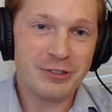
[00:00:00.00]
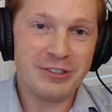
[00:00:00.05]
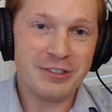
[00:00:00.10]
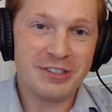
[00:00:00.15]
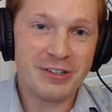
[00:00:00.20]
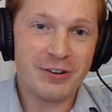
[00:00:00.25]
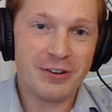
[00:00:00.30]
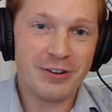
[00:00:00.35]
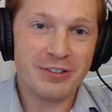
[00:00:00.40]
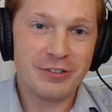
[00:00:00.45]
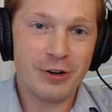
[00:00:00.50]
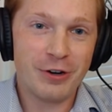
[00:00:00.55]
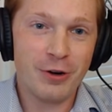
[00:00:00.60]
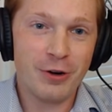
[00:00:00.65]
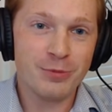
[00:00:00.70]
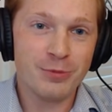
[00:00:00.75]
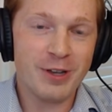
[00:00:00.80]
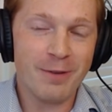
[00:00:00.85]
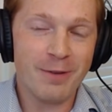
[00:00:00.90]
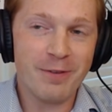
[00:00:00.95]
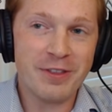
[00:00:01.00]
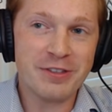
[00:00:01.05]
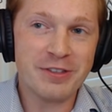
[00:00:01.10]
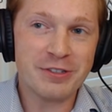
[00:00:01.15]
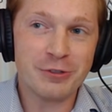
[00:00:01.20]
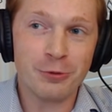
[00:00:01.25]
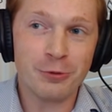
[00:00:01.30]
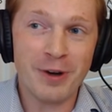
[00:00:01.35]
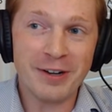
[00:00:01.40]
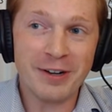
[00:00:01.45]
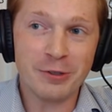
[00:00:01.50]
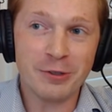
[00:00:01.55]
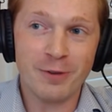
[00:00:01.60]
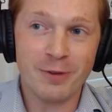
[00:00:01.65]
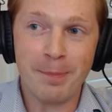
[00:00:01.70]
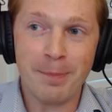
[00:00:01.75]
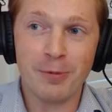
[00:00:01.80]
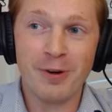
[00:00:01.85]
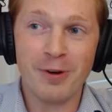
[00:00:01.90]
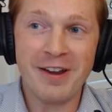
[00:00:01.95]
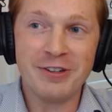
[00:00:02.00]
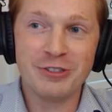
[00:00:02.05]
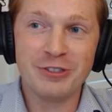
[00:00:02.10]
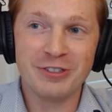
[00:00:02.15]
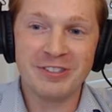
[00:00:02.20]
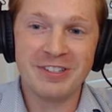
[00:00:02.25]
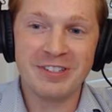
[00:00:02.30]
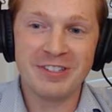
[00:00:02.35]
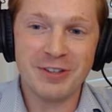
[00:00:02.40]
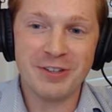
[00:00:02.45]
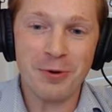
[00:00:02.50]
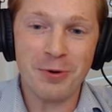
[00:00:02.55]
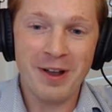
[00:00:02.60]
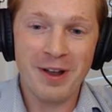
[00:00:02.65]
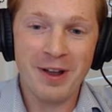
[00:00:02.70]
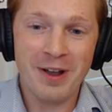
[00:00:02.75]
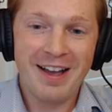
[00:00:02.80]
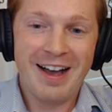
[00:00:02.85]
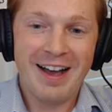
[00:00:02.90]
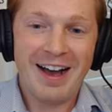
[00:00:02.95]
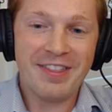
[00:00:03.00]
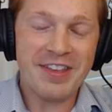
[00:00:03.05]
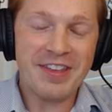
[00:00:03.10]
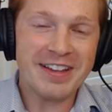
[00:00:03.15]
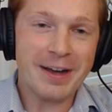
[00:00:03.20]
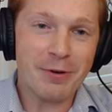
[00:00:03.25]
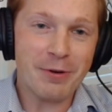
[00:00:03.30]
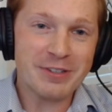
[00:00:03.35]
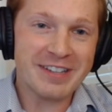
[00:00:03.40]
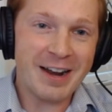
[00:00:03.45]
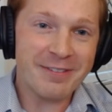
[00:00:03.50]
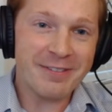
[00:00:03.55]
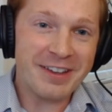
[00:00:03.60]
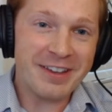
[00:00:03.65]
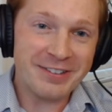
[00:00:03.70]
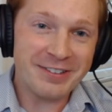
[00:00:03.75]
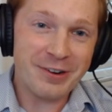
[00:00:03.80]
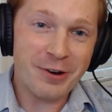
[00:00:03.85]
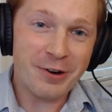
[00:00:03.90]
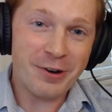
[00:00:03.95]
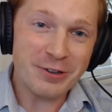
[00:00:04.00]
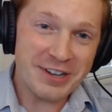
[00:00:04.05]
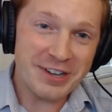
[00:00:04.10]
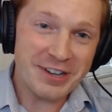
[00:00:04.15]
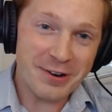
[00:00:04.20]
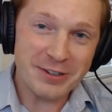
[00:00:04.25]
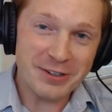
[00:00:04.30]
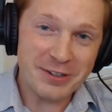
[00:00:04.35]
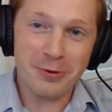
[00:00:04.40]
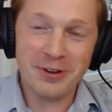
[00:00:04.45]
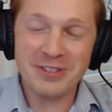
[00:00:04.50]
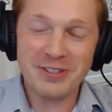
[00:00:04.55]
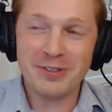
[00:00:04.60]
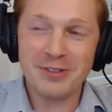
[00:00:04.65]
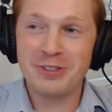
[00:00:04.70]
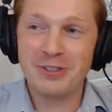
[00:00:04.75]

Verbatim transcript: She t- termed herself as director of operations. And so I think I was kind of getting her territory,